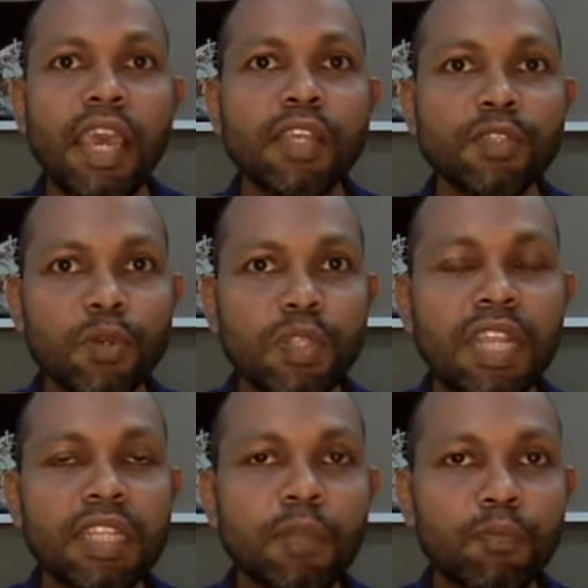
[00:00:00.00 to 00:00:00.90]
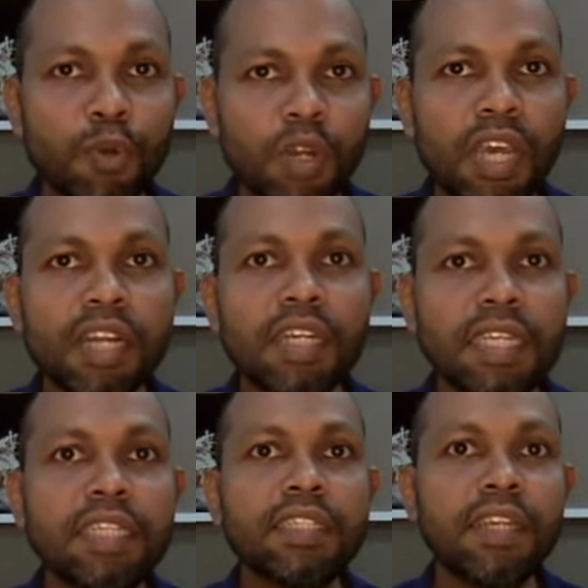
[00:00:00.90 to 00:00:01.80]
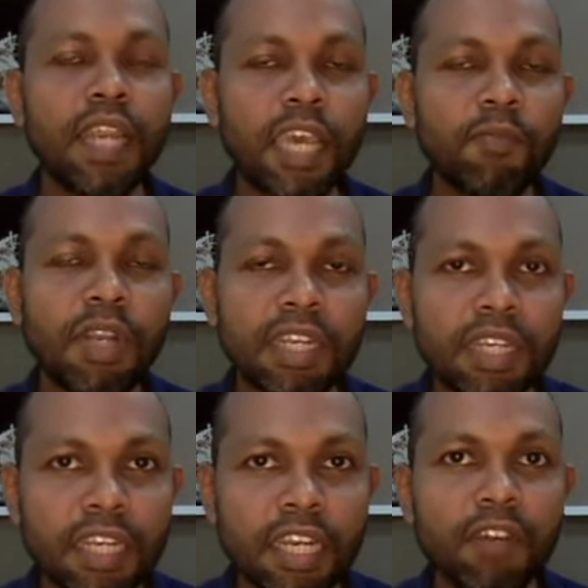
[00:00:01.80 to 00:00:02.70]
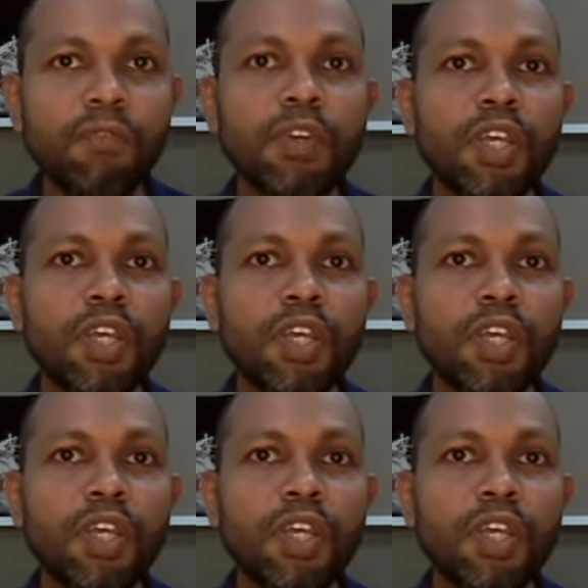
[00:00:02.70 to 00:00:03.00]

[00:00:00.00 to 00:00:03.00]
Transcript: so that the product is reliable enough